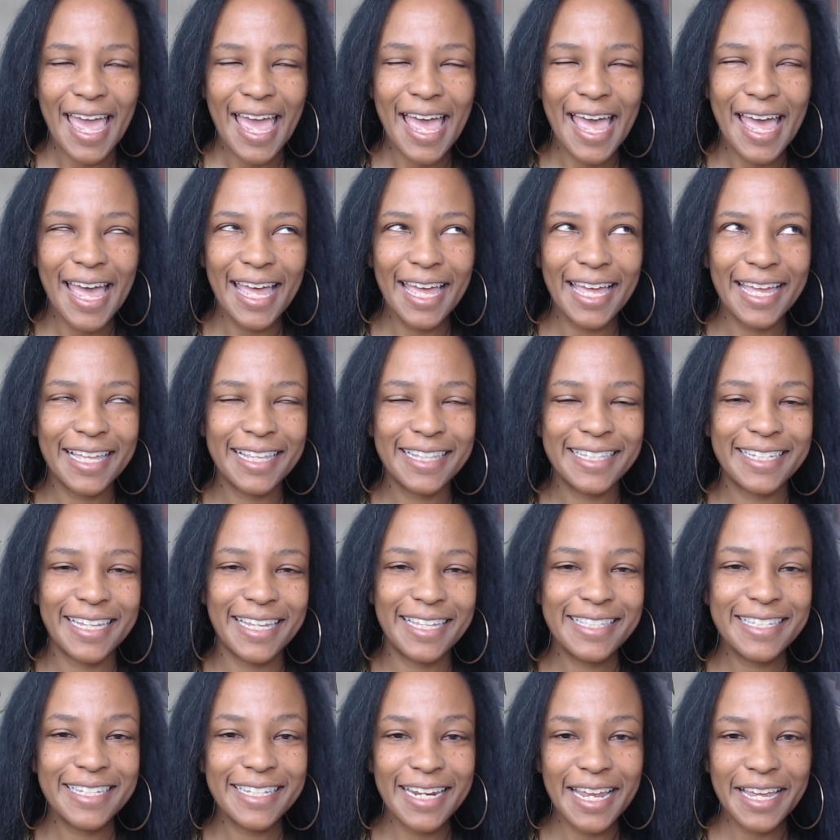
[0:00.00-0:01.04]
And
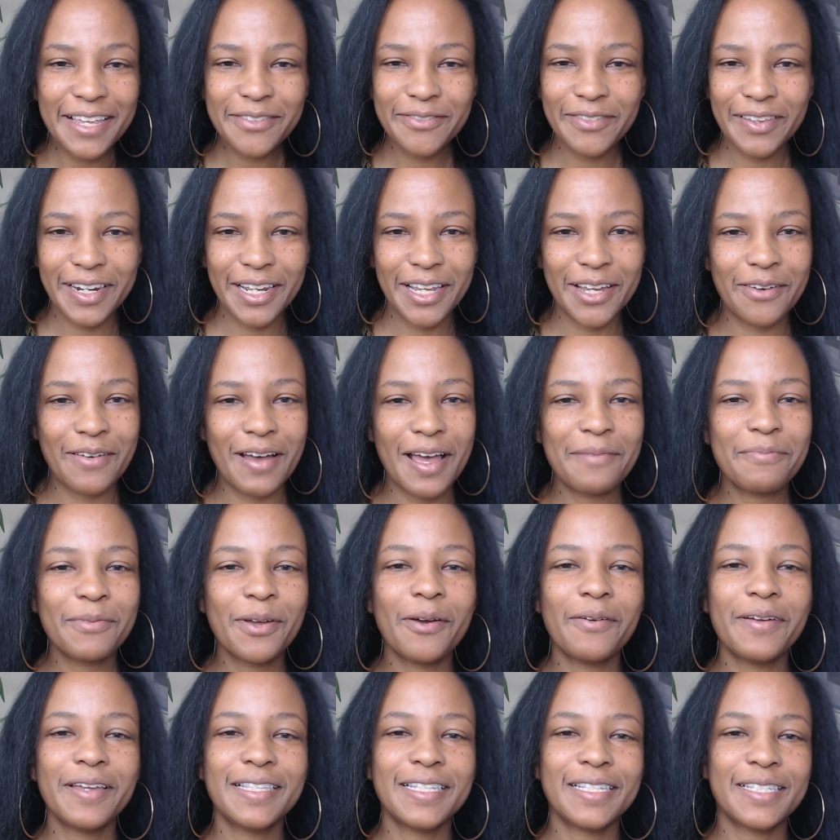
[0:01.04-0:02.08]
in today's video, I'm
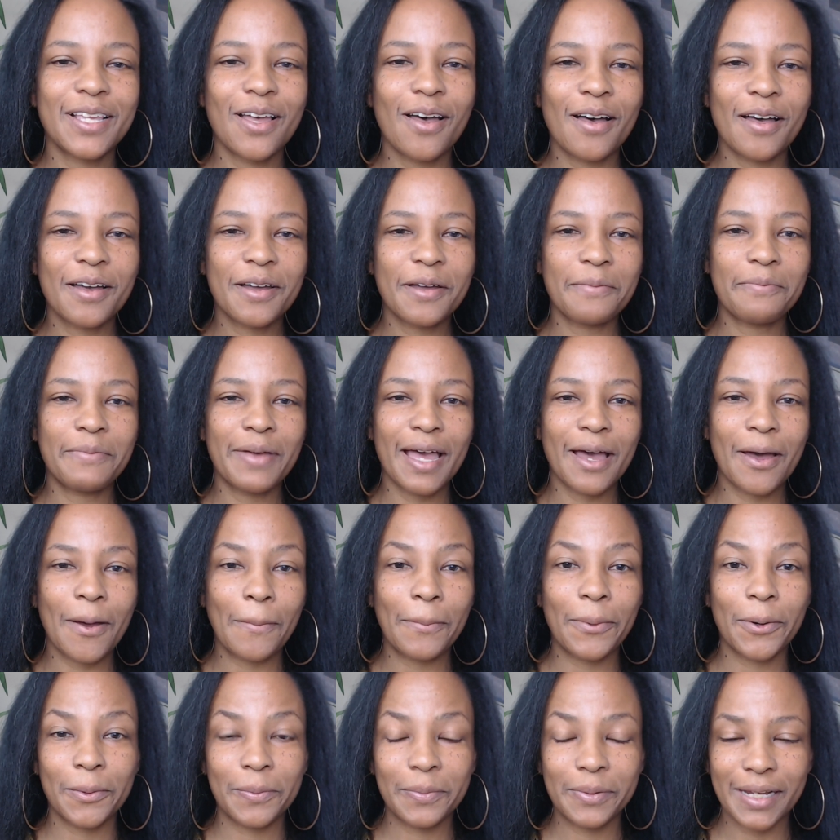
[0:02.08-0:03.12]
going to talk
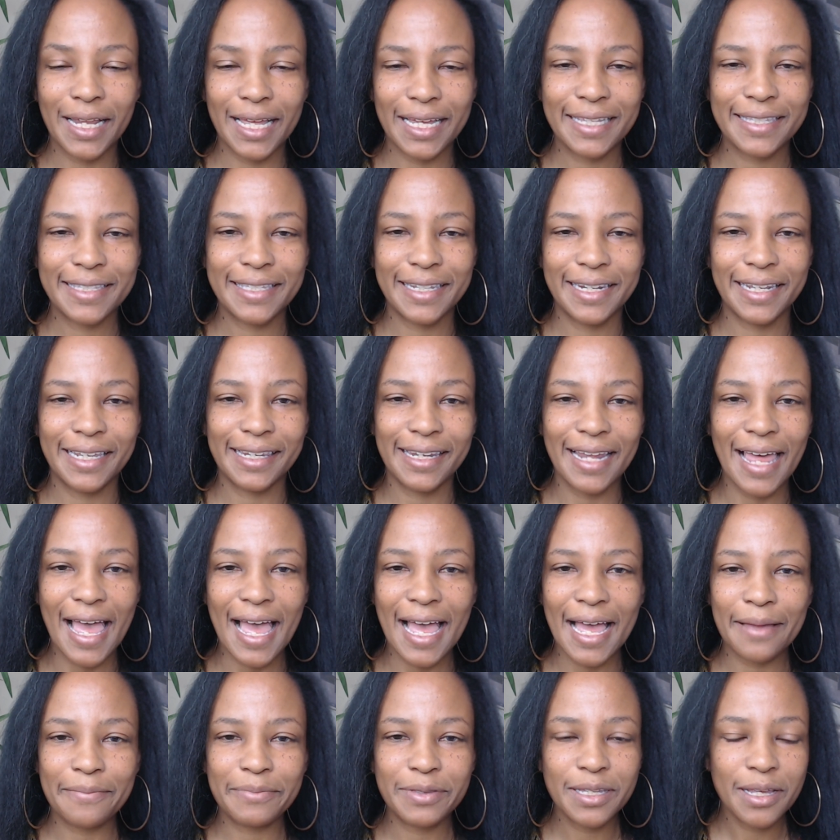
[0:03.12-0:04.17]
about Perplexity
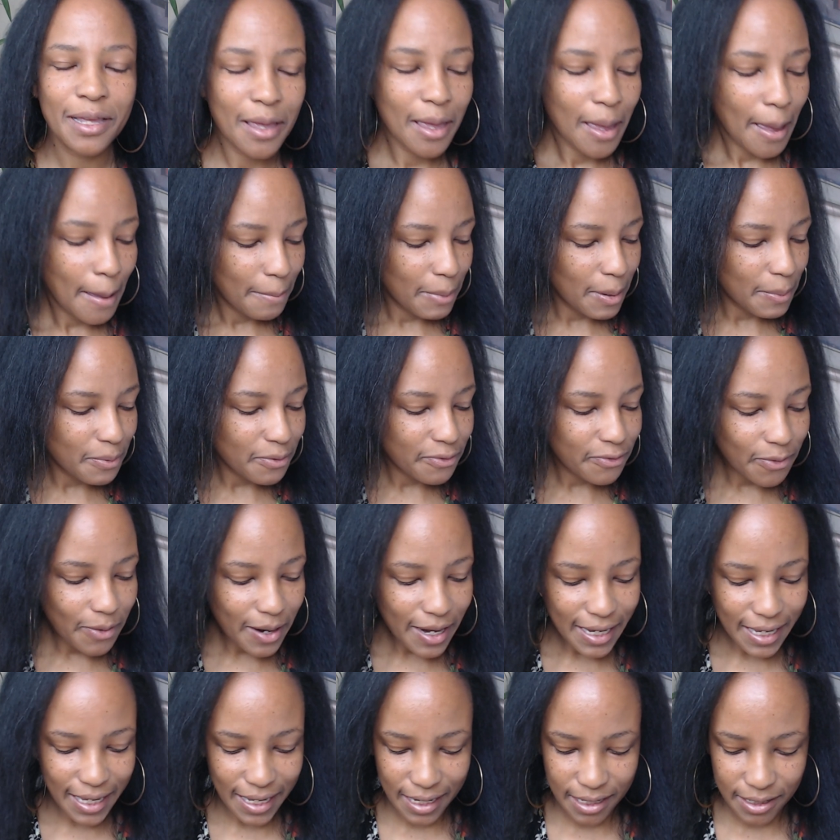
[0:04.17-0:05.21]
Labs. But before
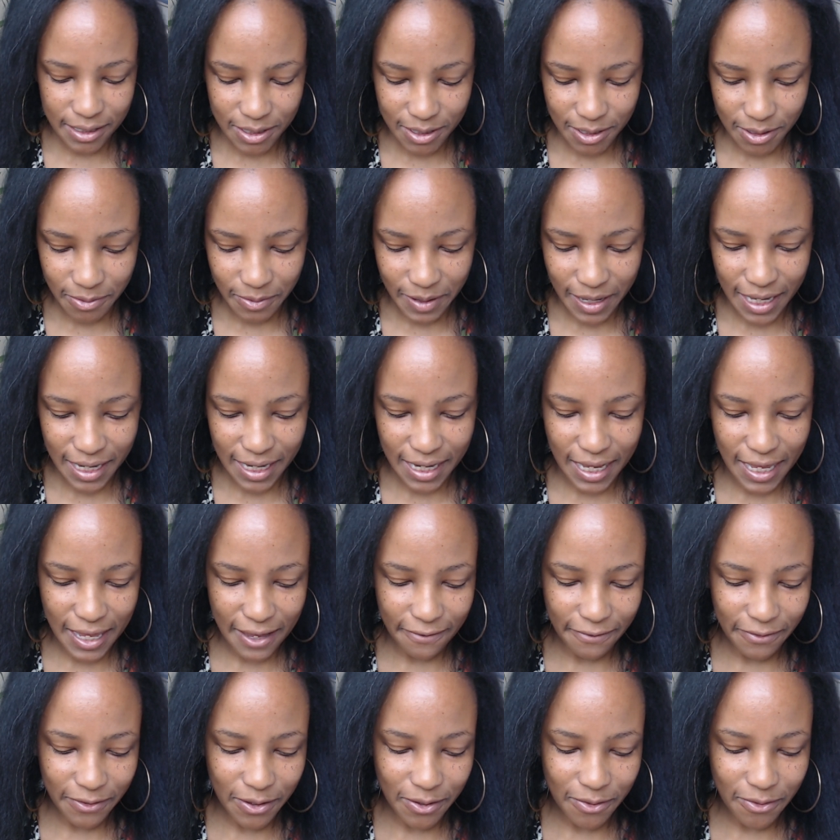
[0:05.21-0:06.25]
I get into it,
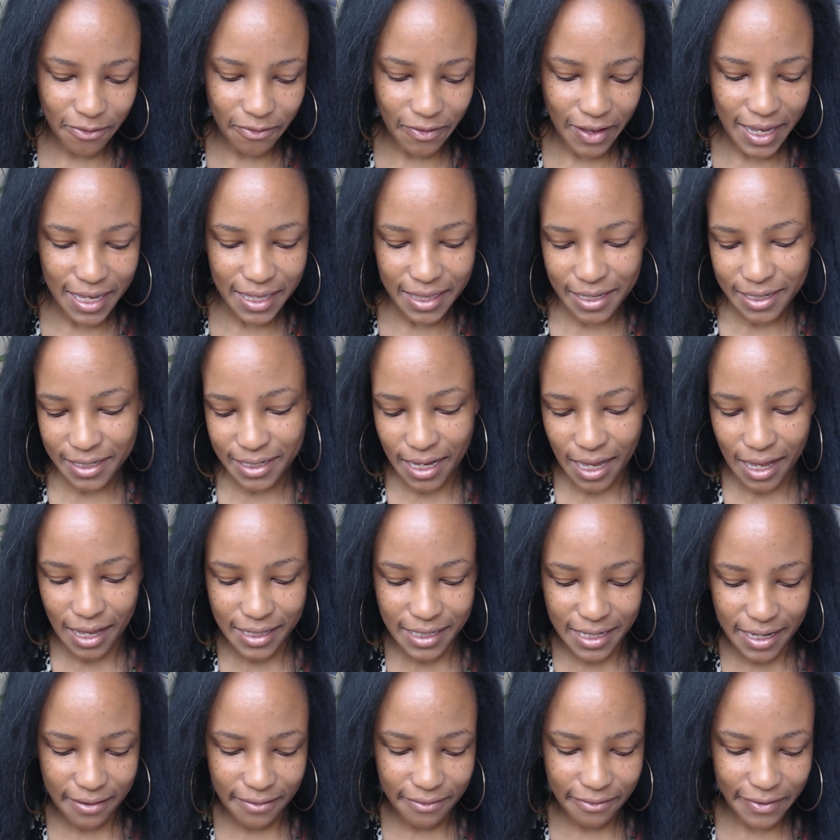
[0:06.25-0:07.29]
if you find this
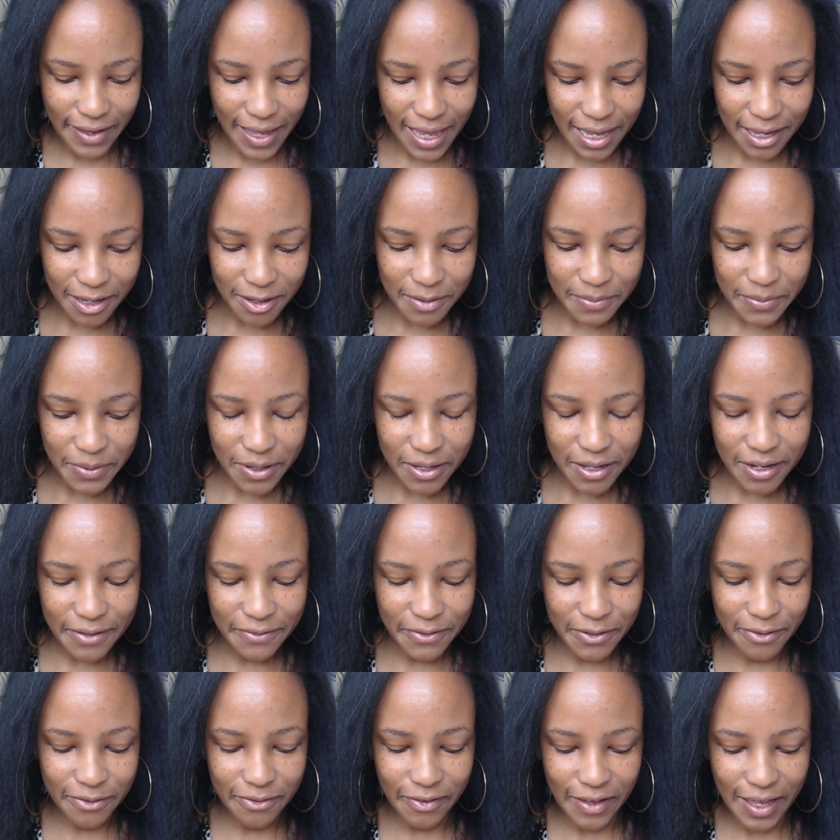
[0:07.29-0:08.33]
content valuable,
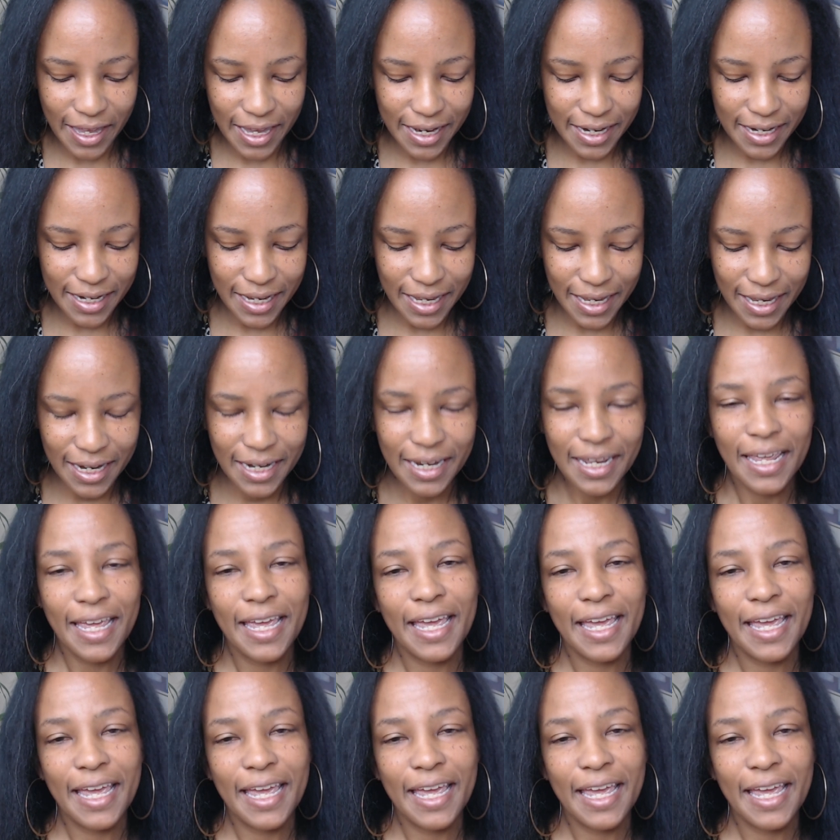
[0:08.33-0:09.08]
if you find it